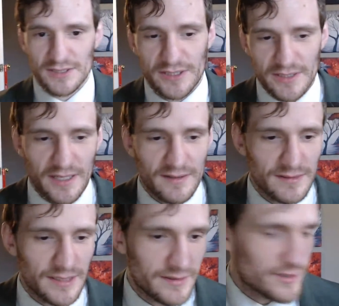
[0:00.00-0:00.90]
chilling out
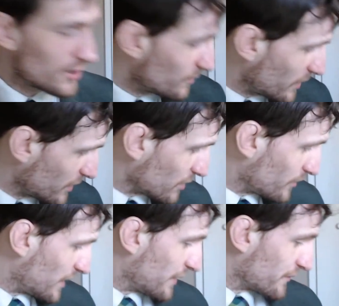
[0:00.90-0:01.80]
down there on my
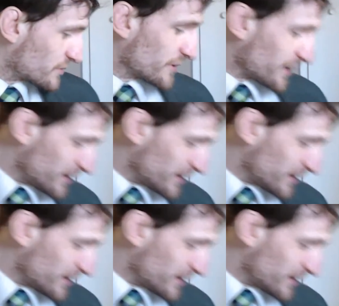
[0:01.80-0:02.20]
carpet. I have this really